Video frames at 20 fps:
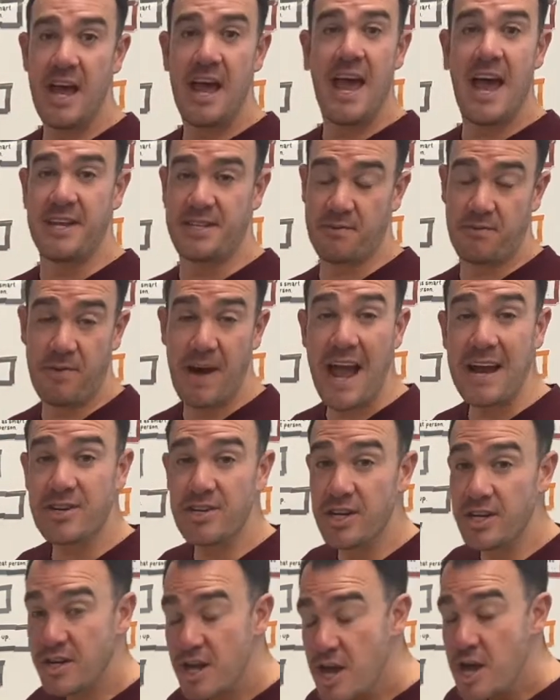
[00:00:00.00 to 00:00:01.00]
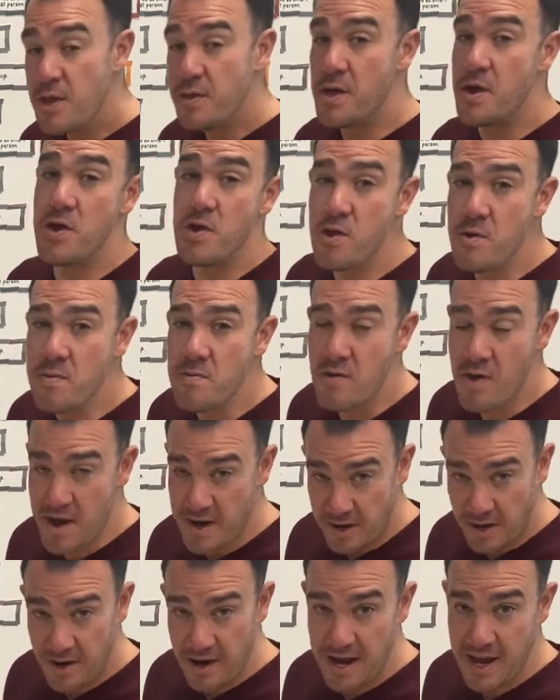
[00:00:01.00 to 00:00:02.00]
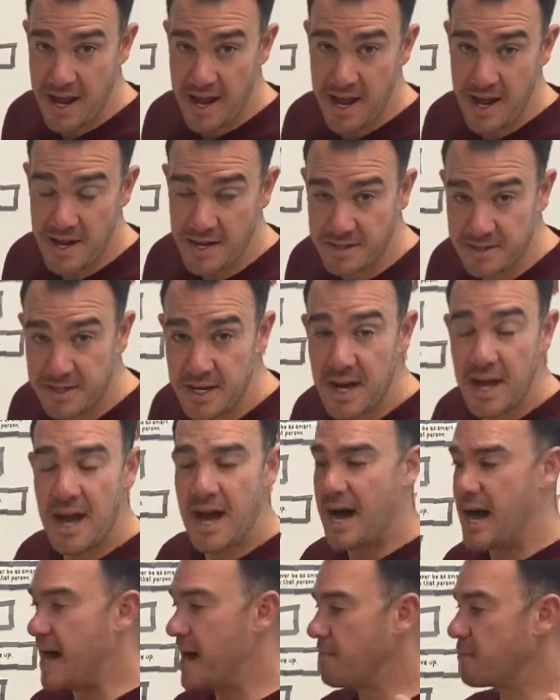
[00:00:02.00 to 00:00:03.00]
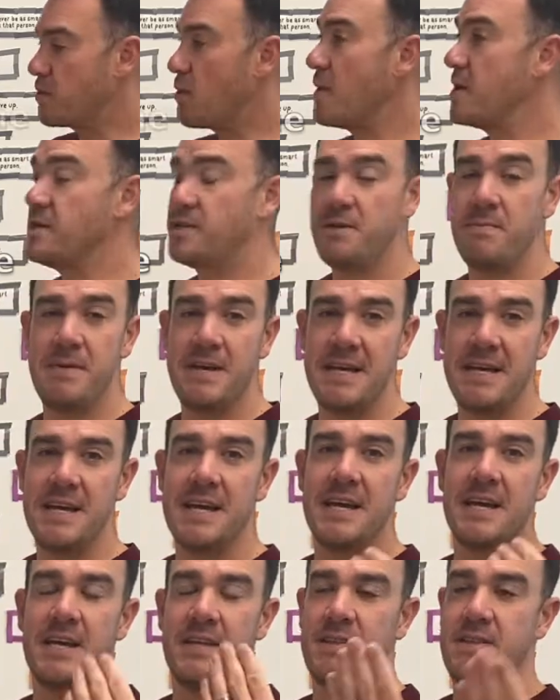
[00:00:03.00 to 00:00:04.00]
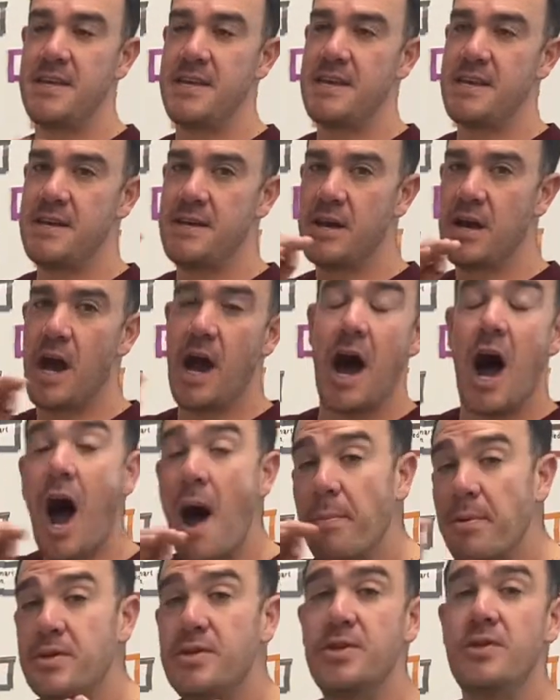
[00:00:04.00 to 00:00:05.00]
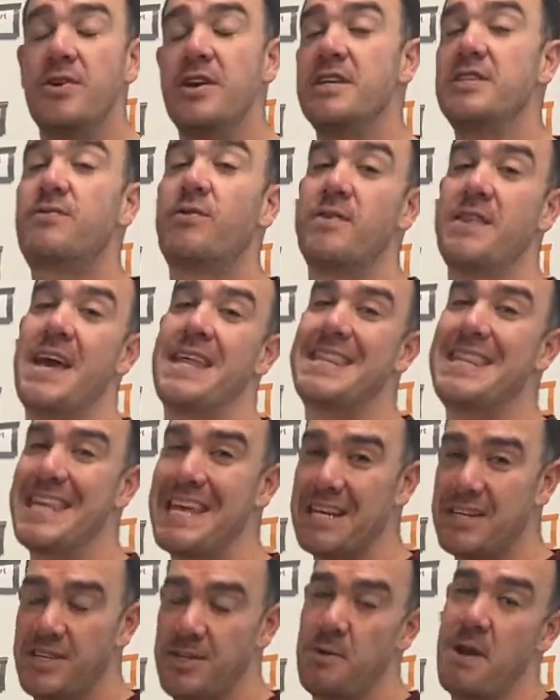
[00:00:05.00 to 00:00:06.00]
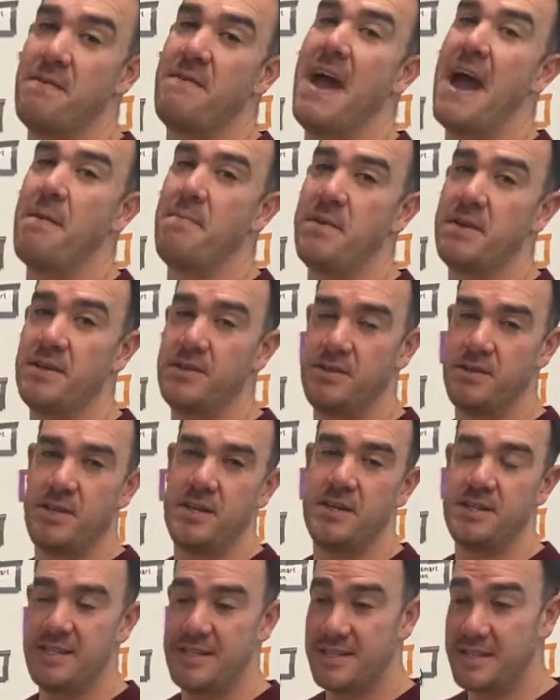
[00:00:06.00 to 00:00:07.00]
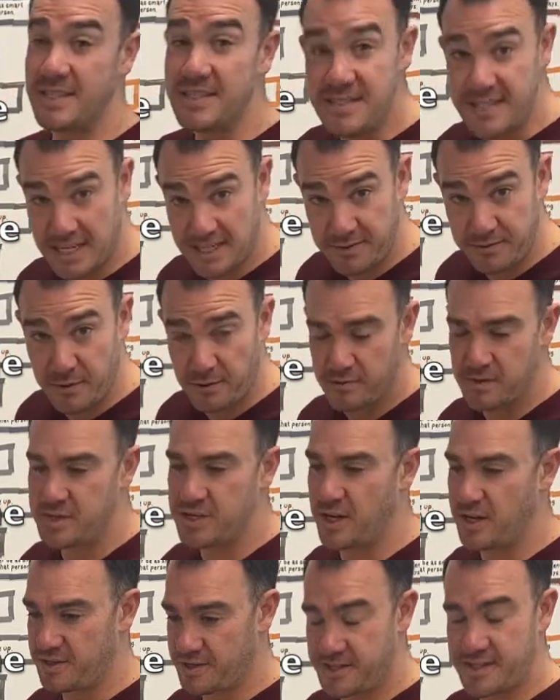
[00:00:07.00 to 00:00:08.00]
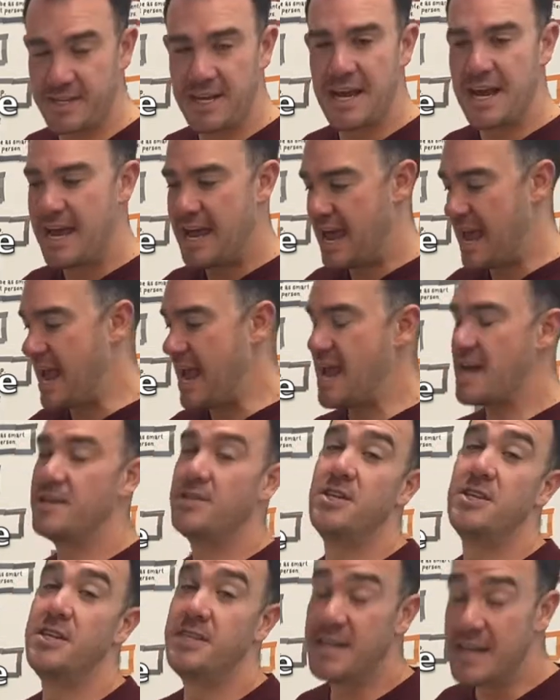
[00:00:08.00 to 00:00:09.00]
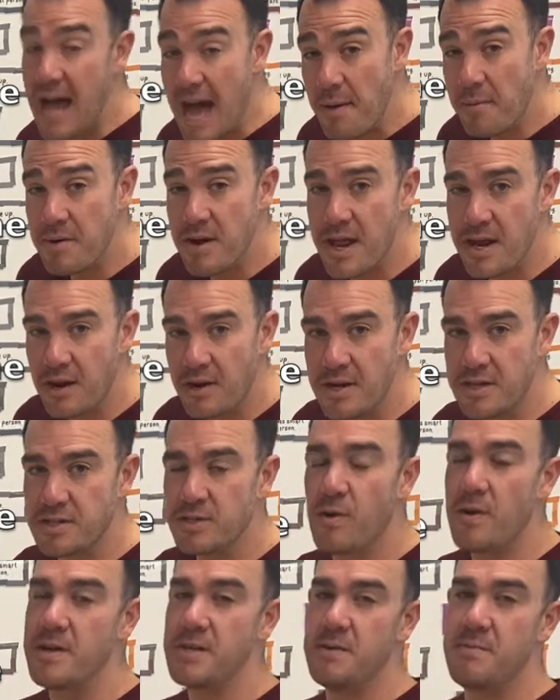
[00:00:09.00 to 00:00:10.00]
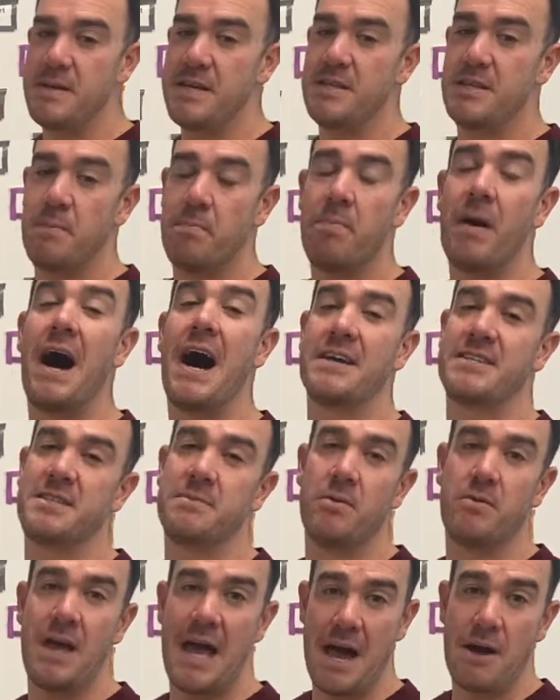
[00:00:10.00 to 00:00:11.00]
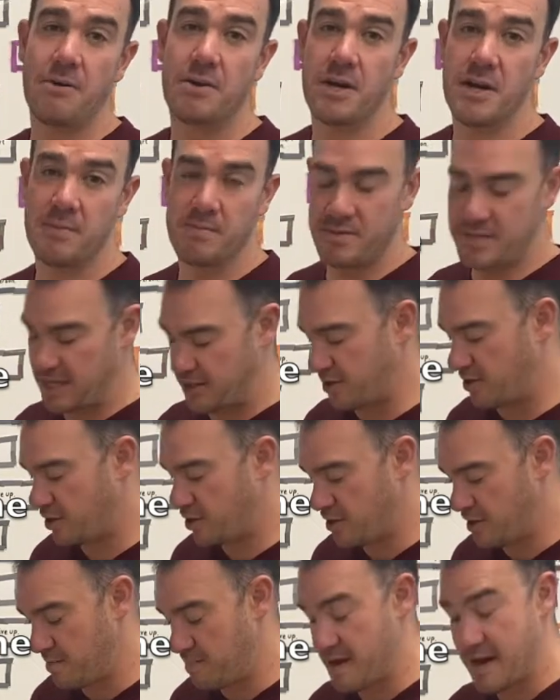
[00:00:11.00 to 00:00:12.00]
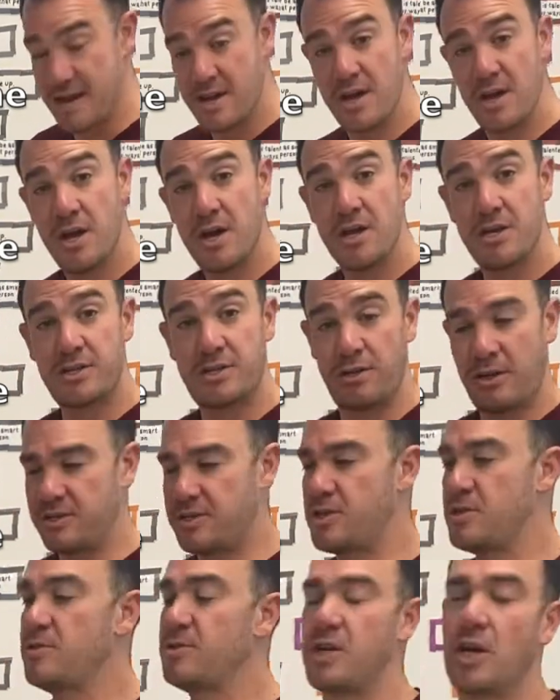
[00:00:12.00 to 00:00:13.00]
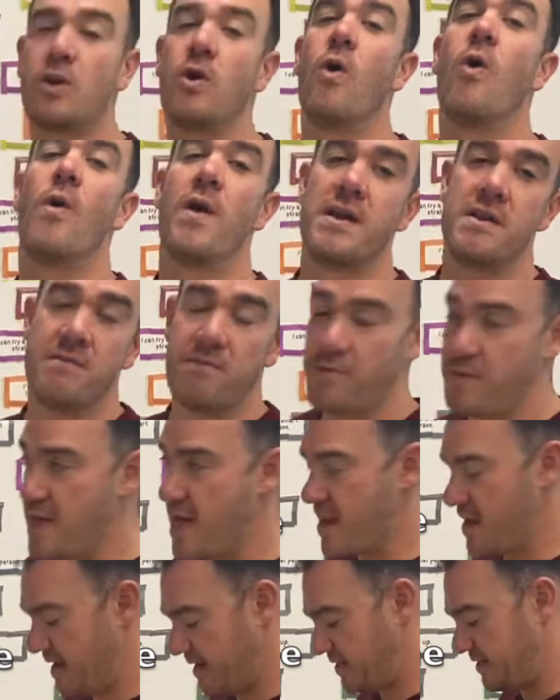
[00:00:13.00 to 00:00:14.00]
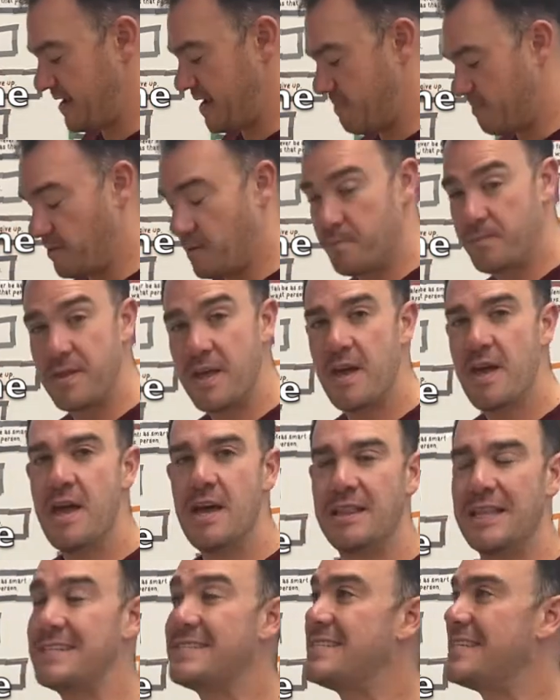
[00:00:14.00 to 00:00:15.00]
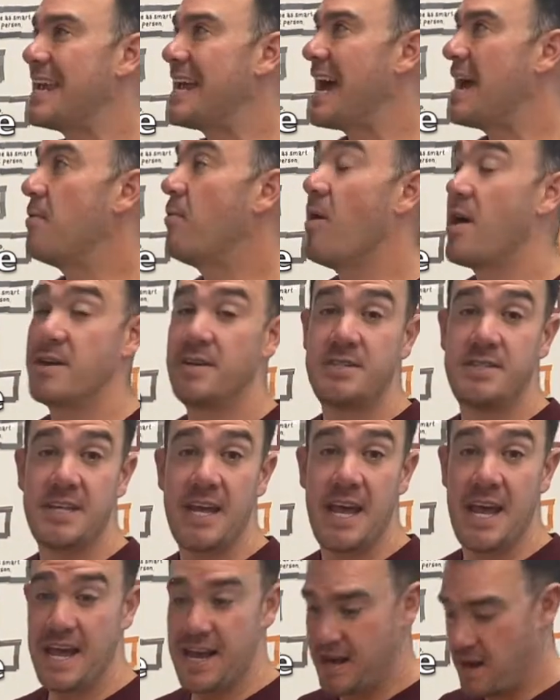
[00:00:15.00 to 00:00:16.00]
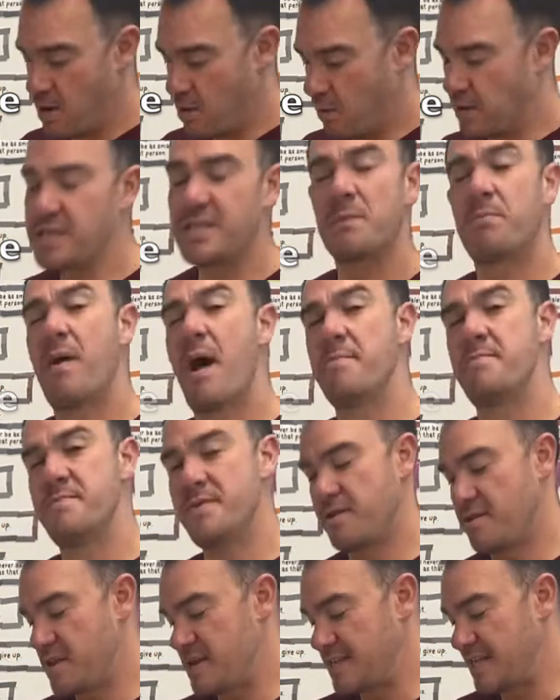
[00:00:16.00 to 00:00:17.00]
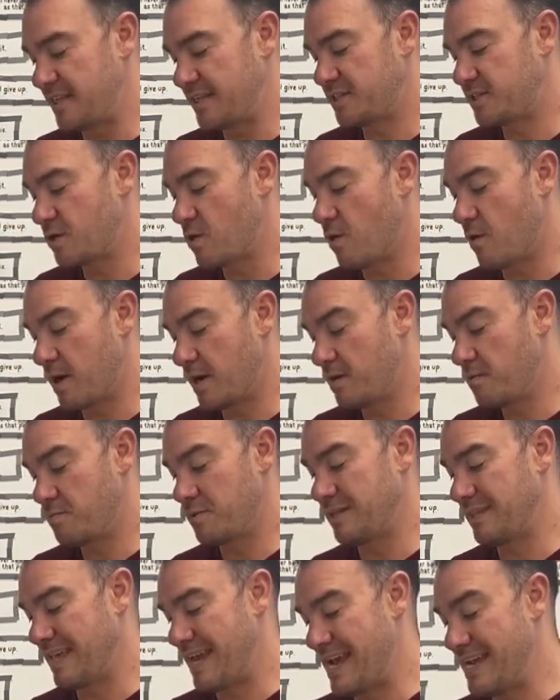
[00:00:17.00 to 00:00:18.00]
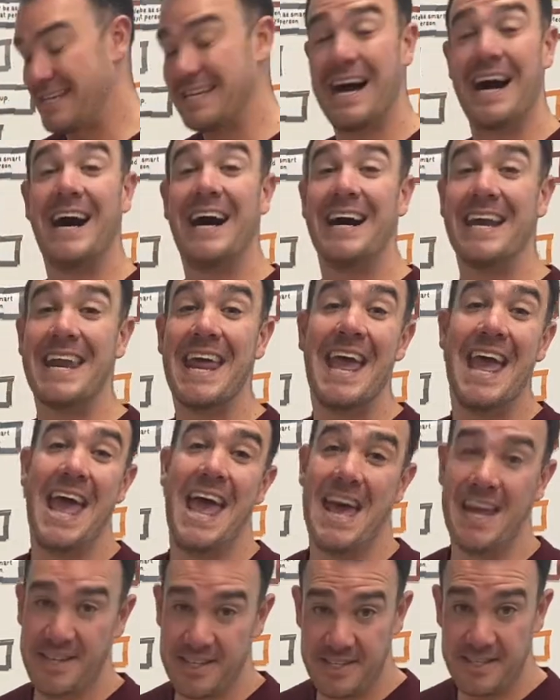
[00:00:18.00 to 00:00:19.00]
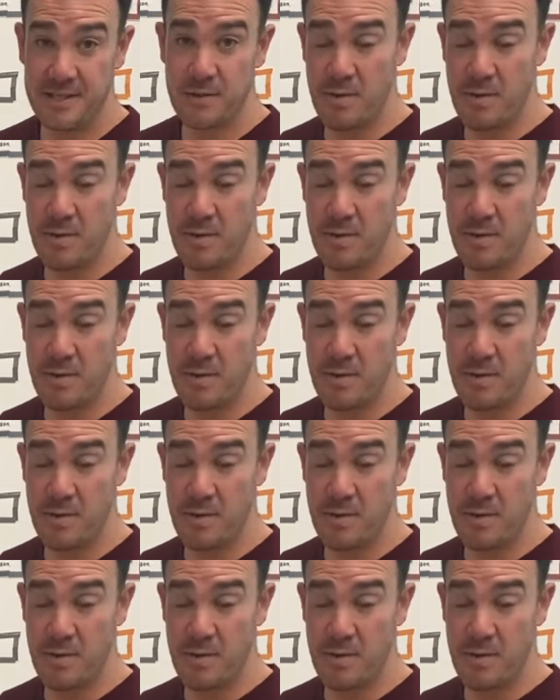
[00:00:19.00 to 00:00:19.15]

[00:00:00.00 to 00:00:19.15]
As a fraction, the numerator is going to be the opportunities for that thing to have happened, the successful results. And the denominator is going to be the possible outcomes that there could be. So let's use a coin for that example. Let's say I want to say, what's the probability that this coin will land on heads?